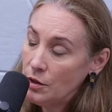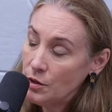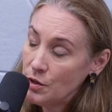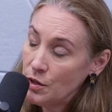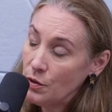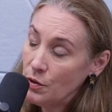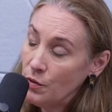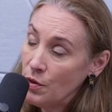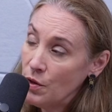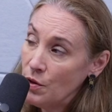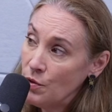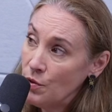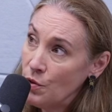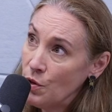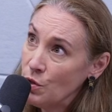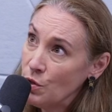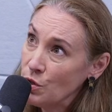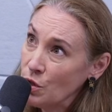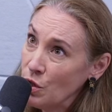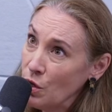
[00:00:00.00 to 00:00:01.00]
so
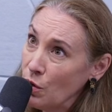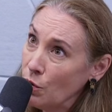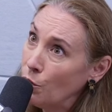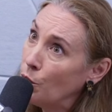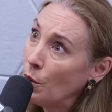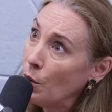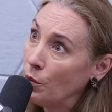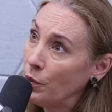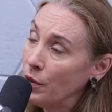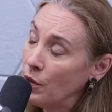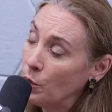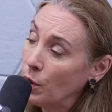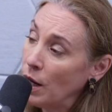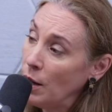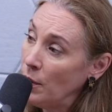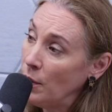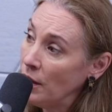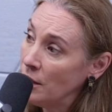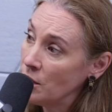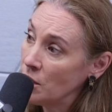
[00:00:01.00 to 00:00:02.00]
those are probably the
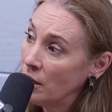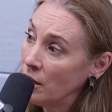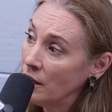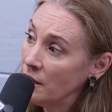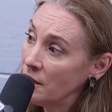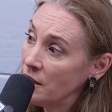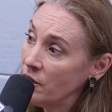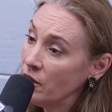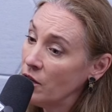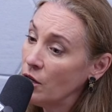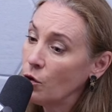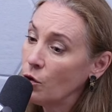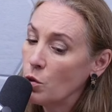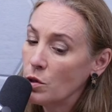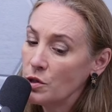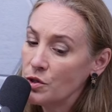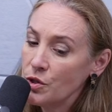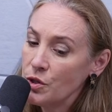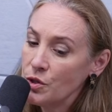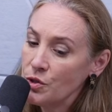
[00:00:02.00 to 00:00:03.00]
primary targets, and then of
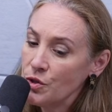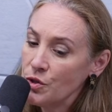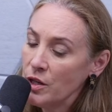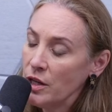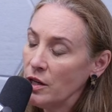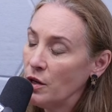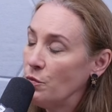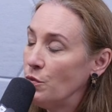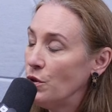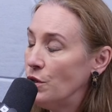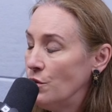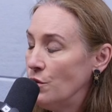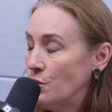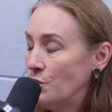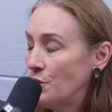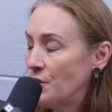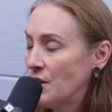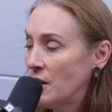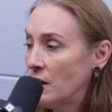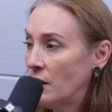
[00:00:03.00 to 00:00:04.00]
course there's the
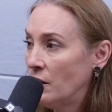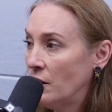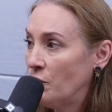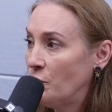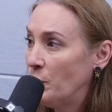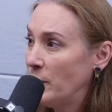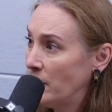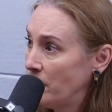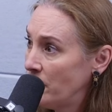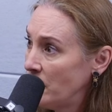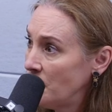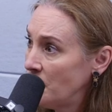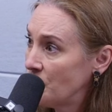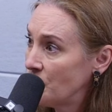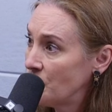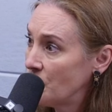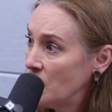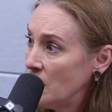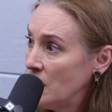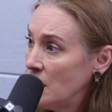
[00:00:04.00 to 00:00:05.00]
abuse of
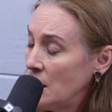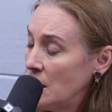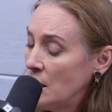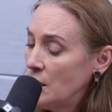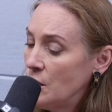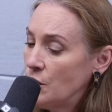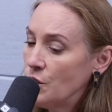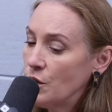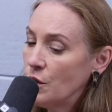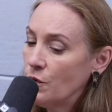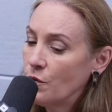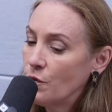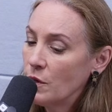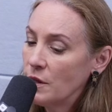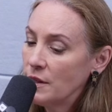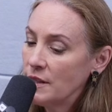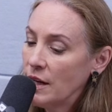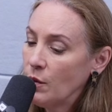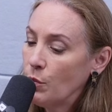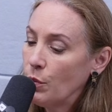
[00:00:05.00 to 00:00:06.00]
benefits. So, for
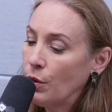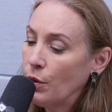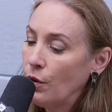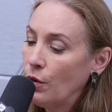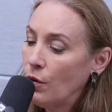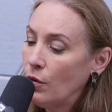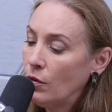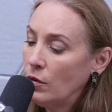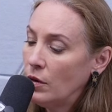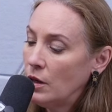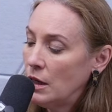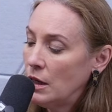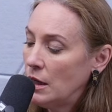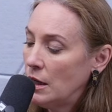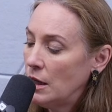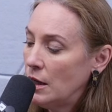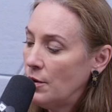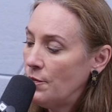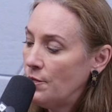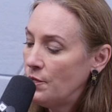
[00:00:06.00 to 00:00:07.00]
example,
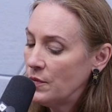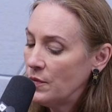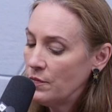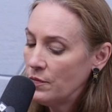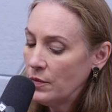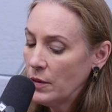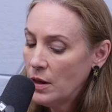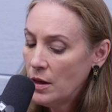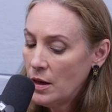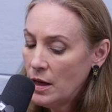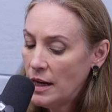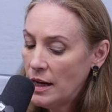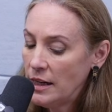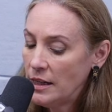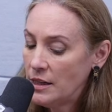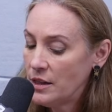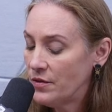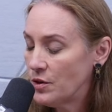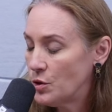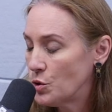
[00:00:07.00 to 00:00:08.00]
um, an
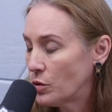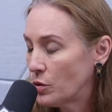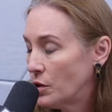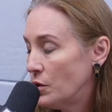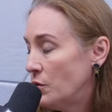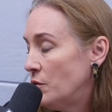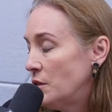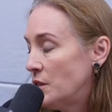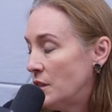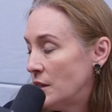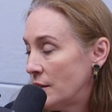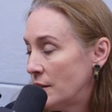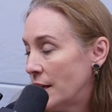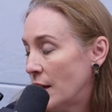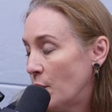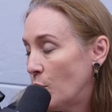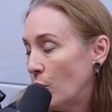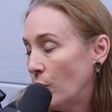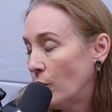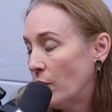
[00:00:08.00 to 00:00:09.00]
individual who is
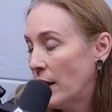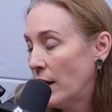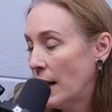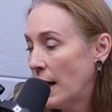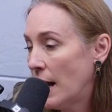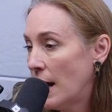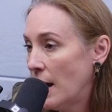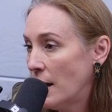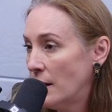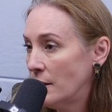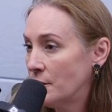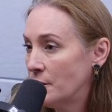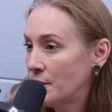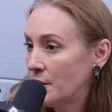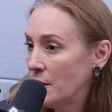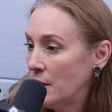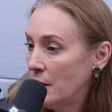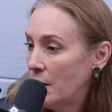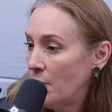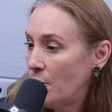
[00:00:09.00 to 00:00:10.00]
disabled that
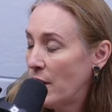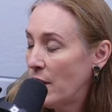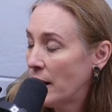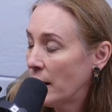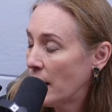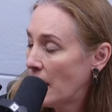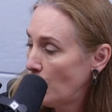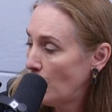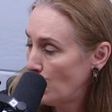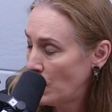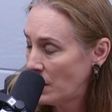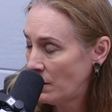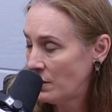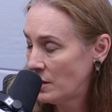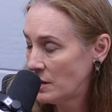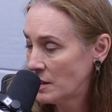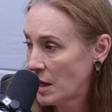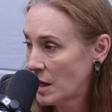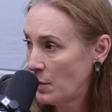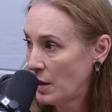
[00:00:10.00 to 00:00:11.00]
has Medicaid
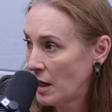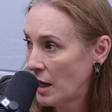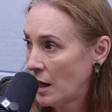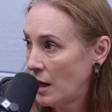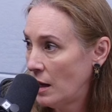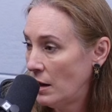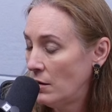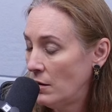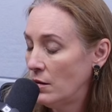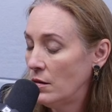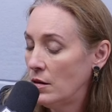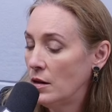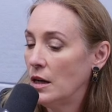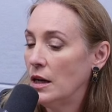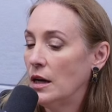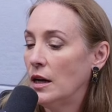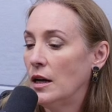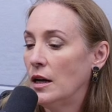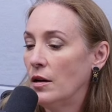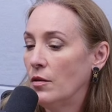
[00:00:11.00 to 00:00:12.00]
benefits coming in,
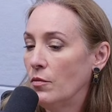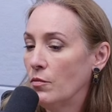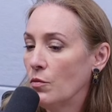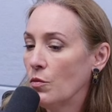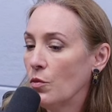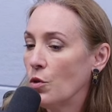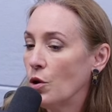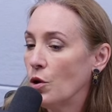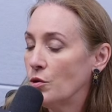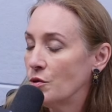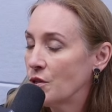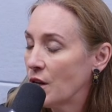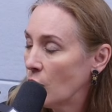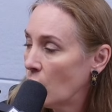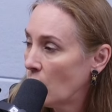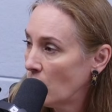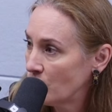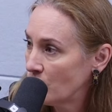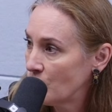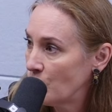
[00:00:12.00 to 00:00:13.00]
uh, those
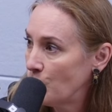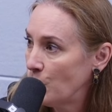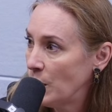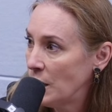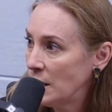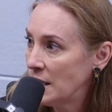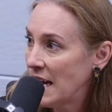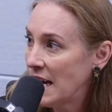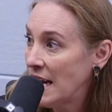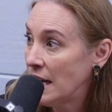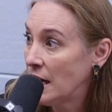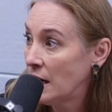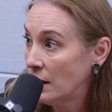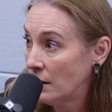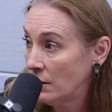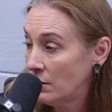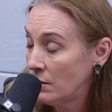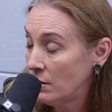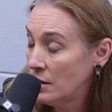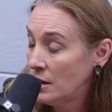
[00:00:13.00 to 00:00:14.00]
can also be
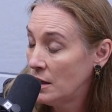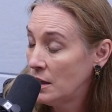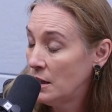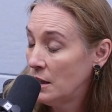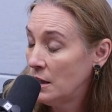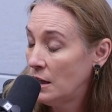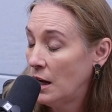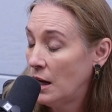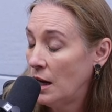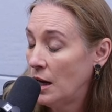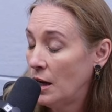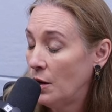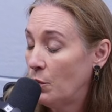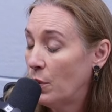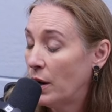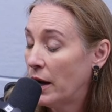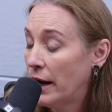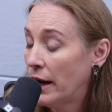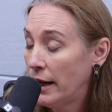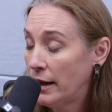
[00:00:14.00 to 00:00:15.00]
taken uh,
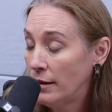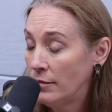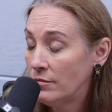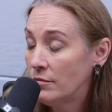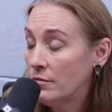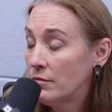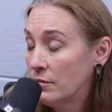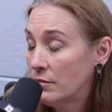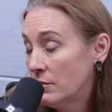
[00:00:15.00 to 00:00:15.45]
by